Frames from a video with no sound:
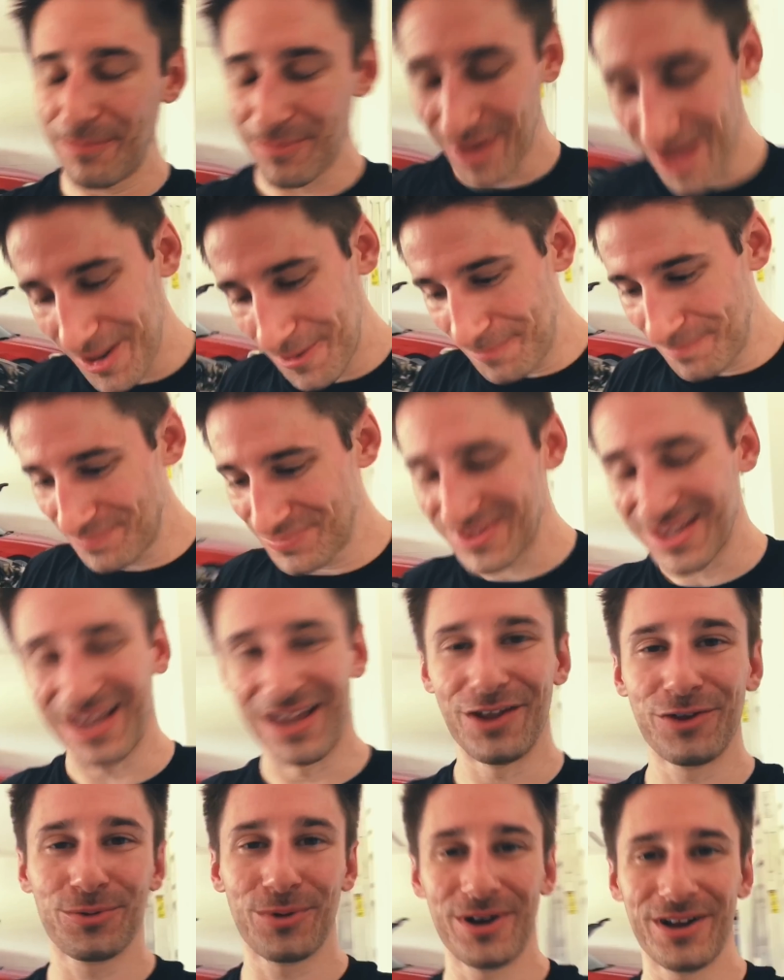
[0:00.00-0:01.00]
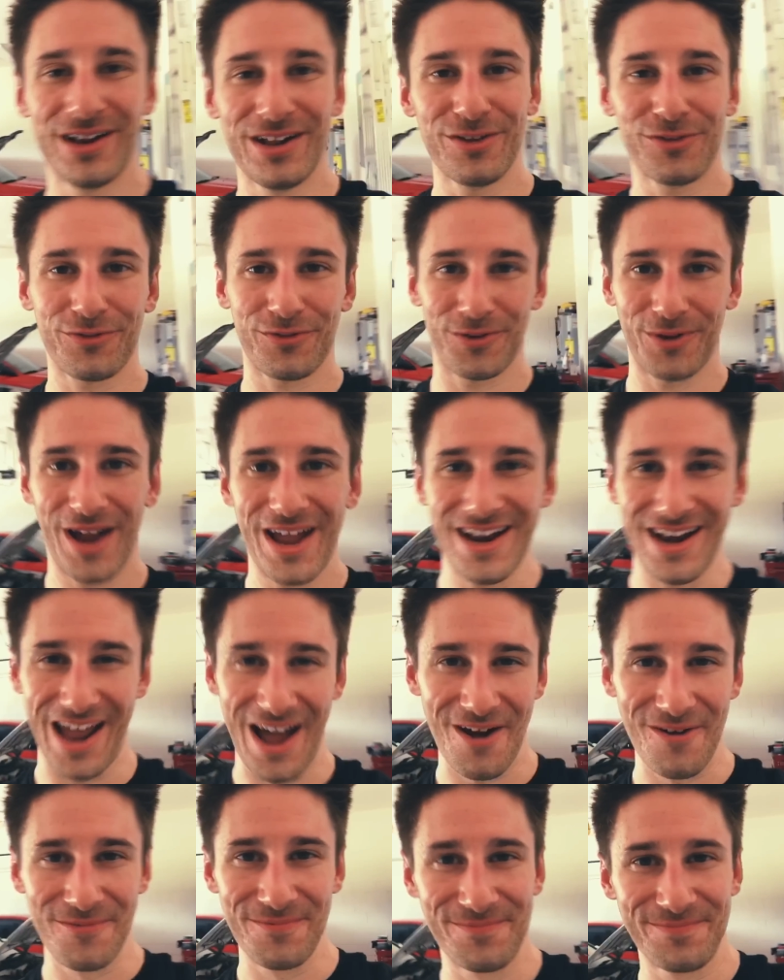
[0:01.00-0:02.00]
But is what it is for right
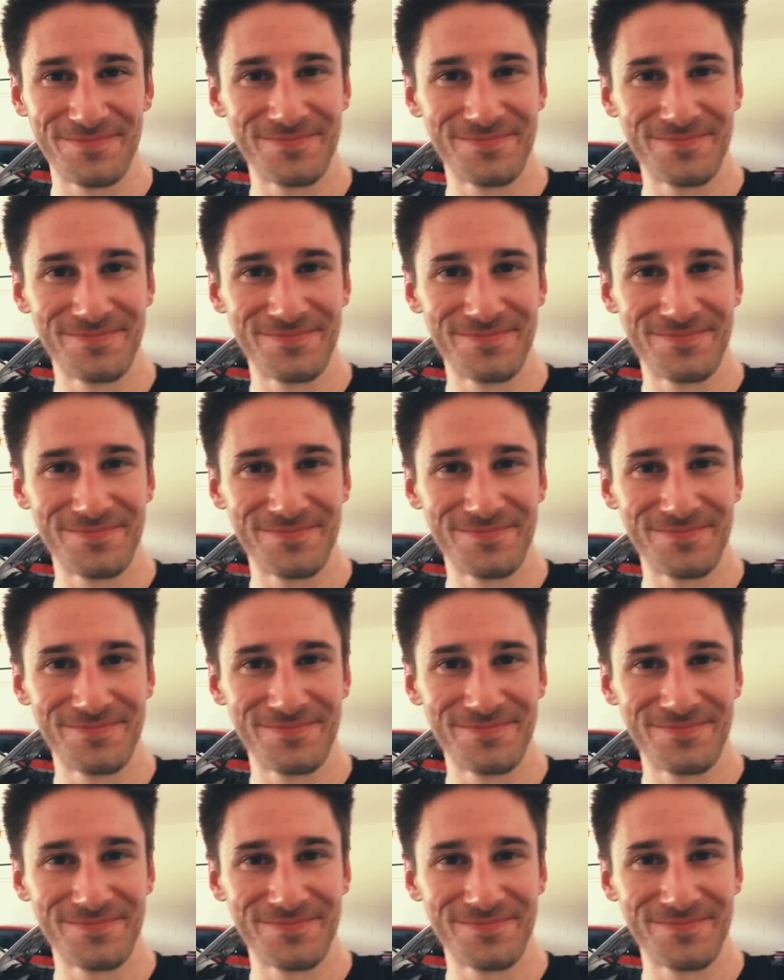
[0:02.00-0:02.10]
now.